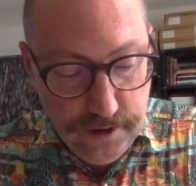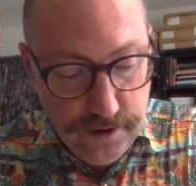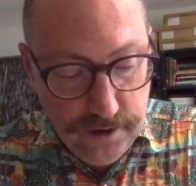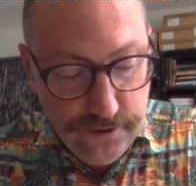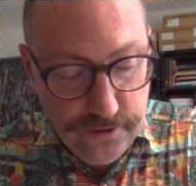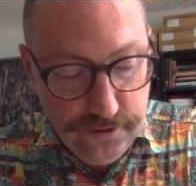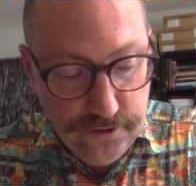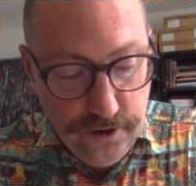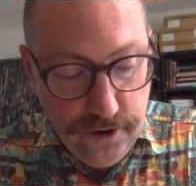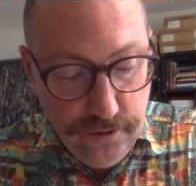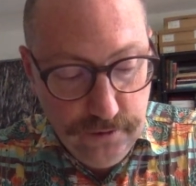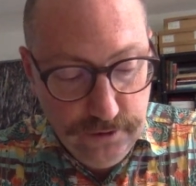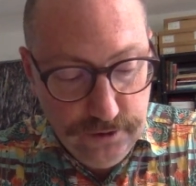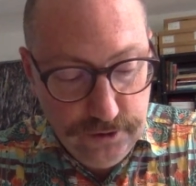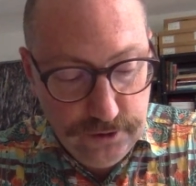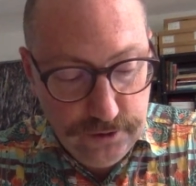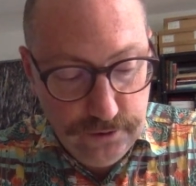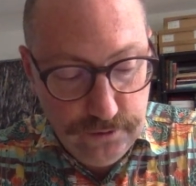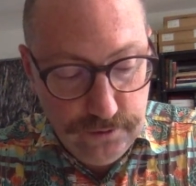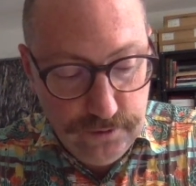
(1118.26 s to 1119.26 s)
so
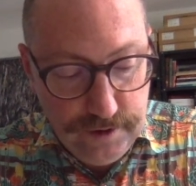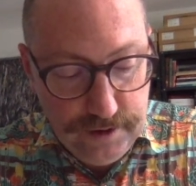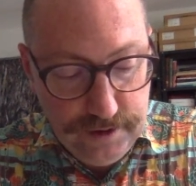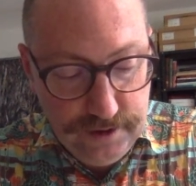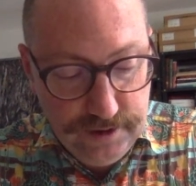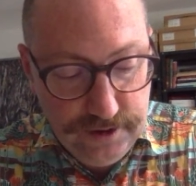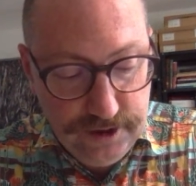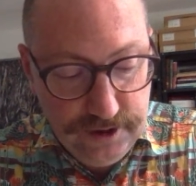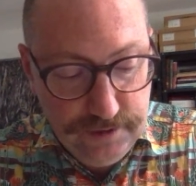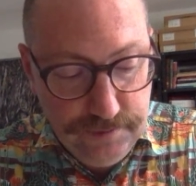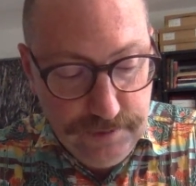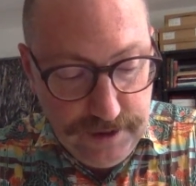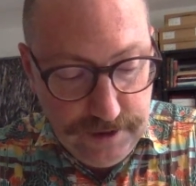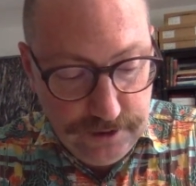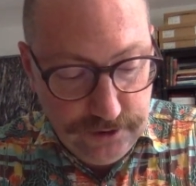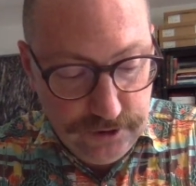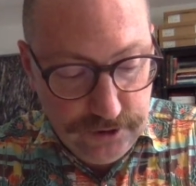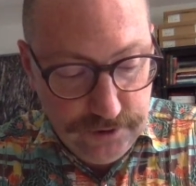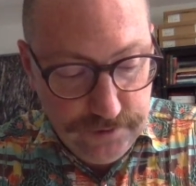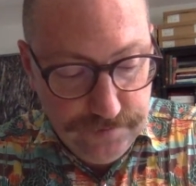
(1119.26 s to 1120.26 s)
too in
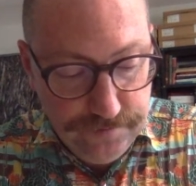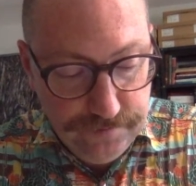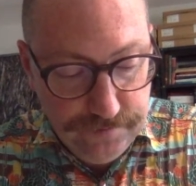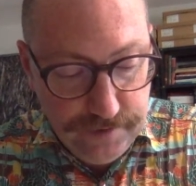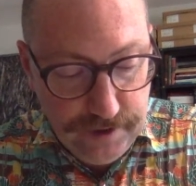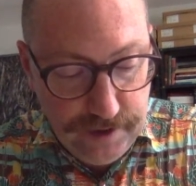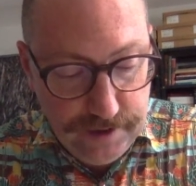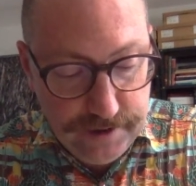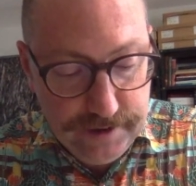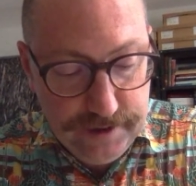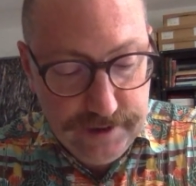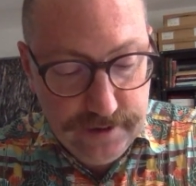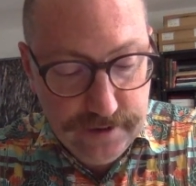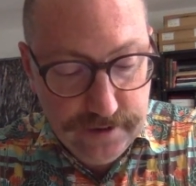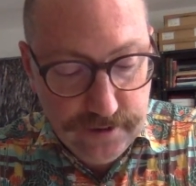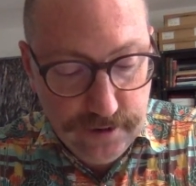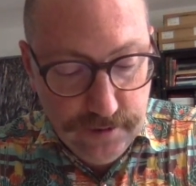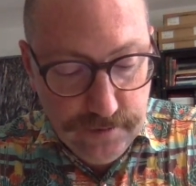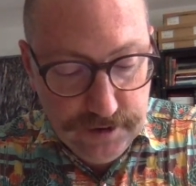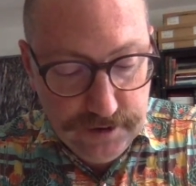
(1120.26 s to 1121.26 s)
speech, and he
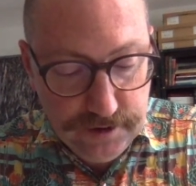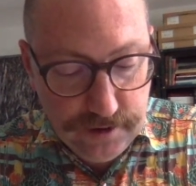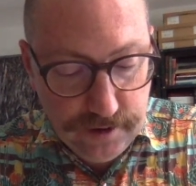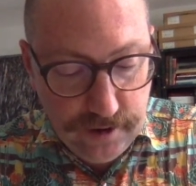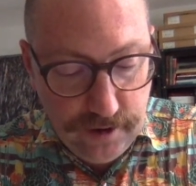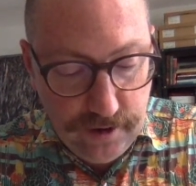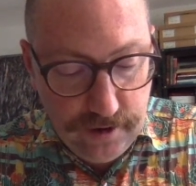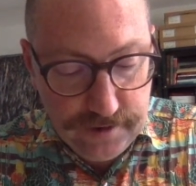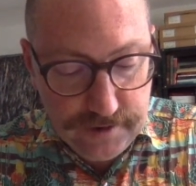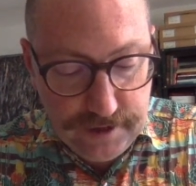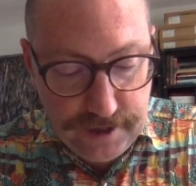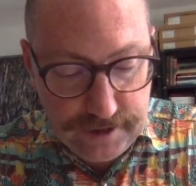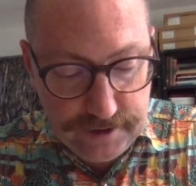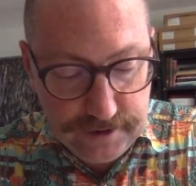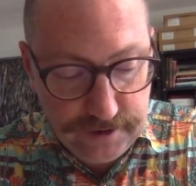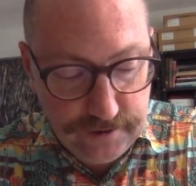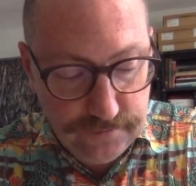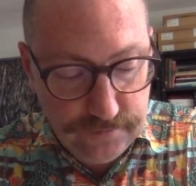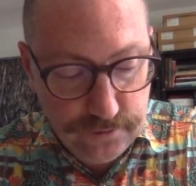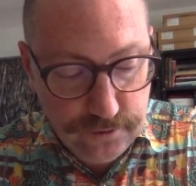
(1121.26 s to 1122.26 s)
determines the
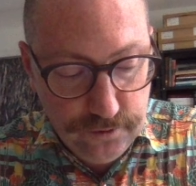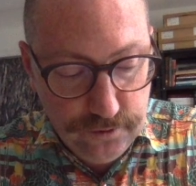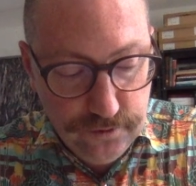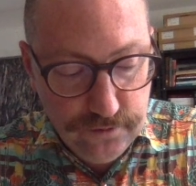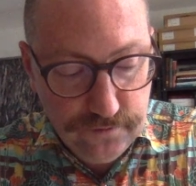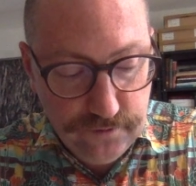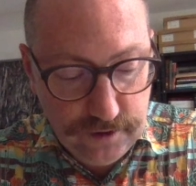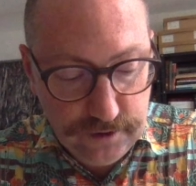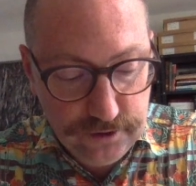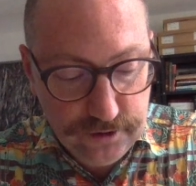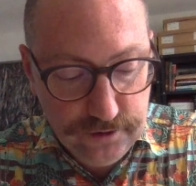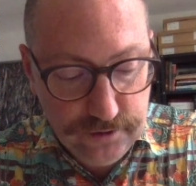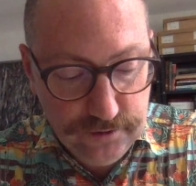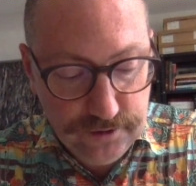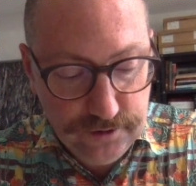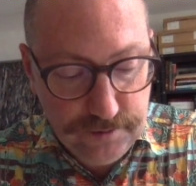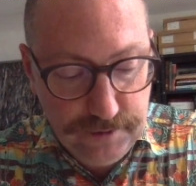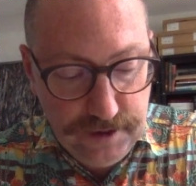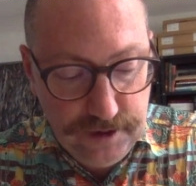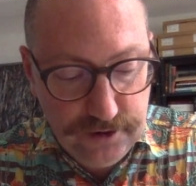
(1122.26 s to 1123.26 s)
context of truth-functional
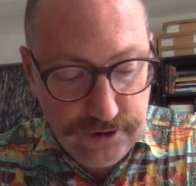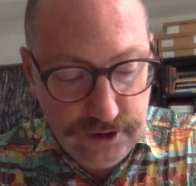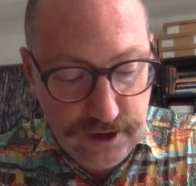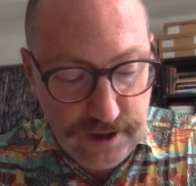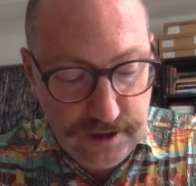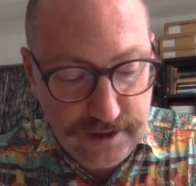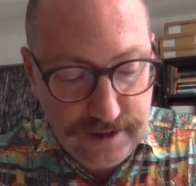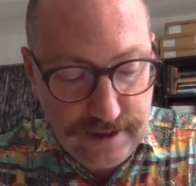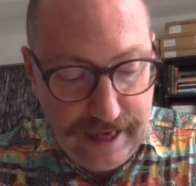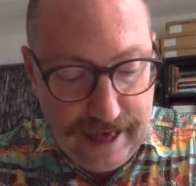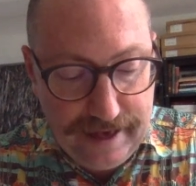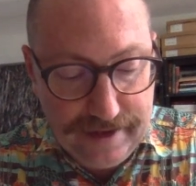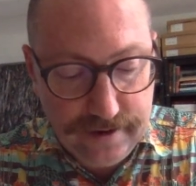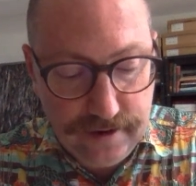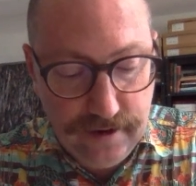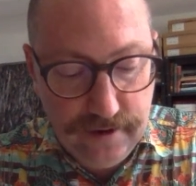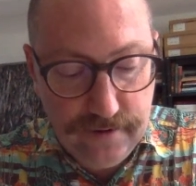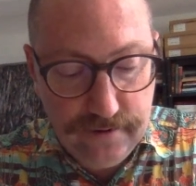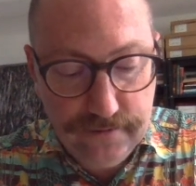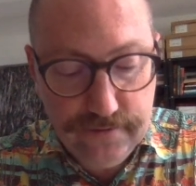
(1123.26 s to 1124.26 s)
speech as that
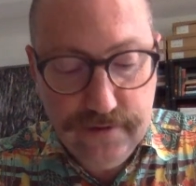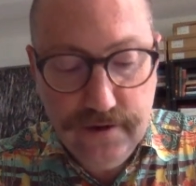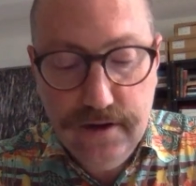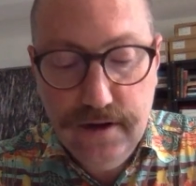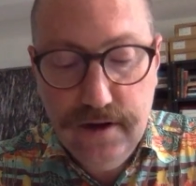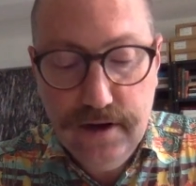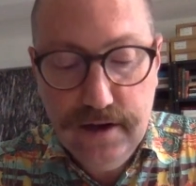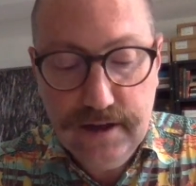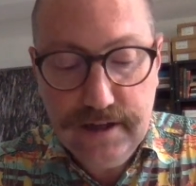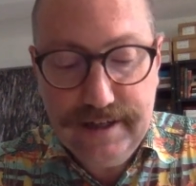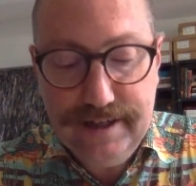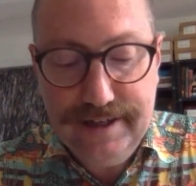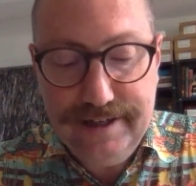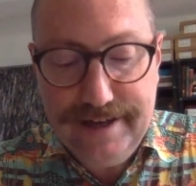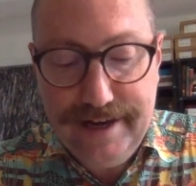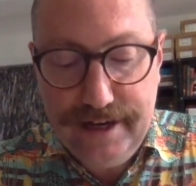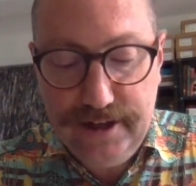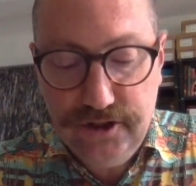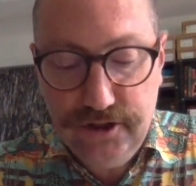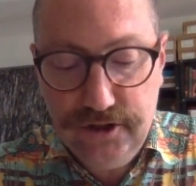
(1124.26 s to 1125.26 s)
of
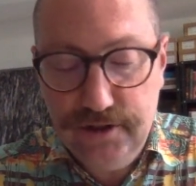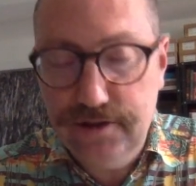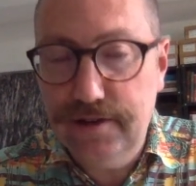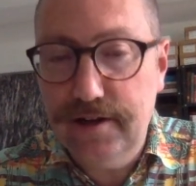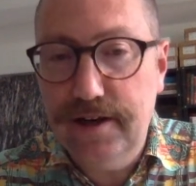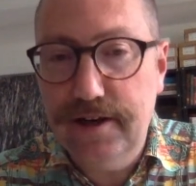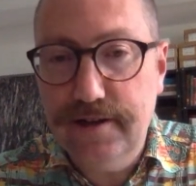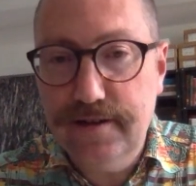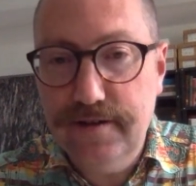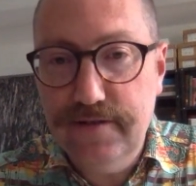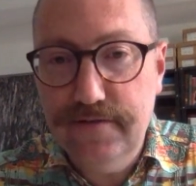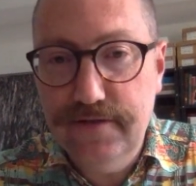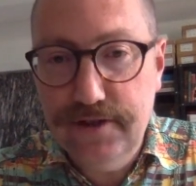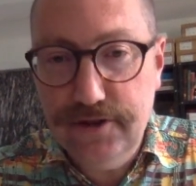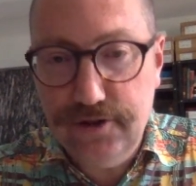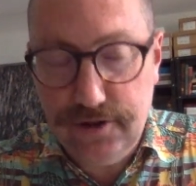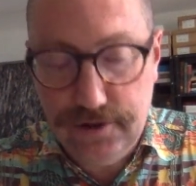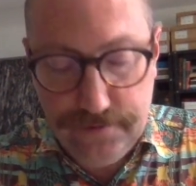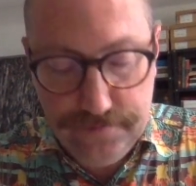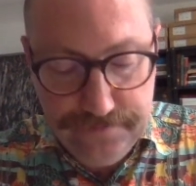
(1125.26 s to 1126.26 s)
connection and
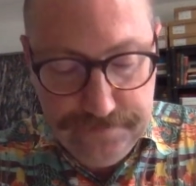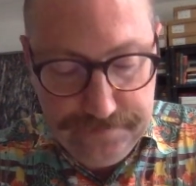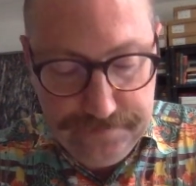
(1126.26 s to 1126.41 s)
division.